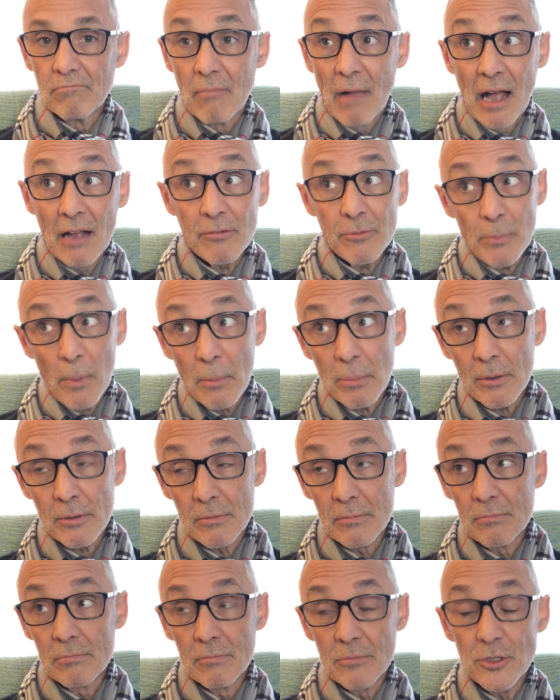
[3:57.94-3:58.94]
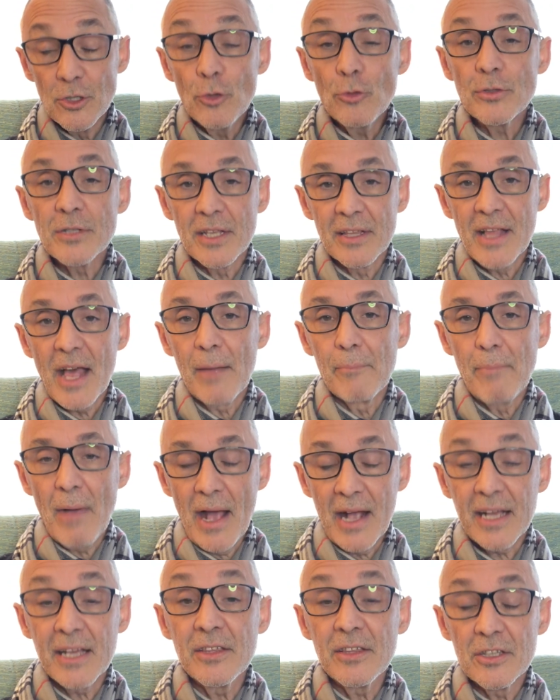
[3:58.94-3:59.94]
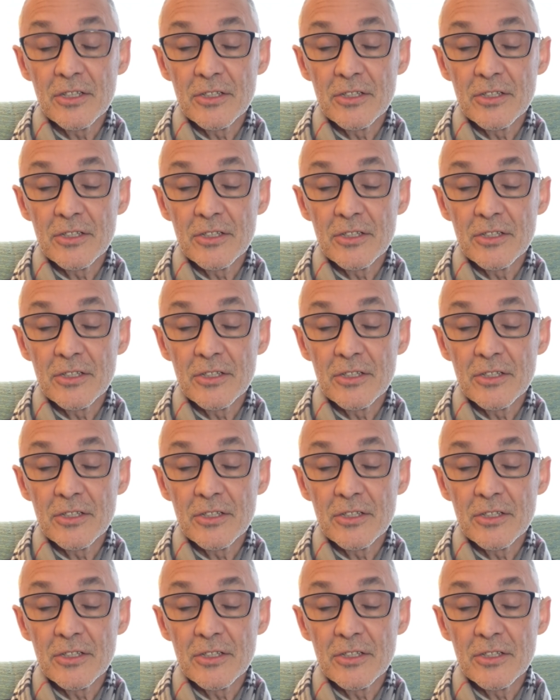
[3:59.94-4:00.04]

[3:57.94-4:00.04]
I remember using that back in the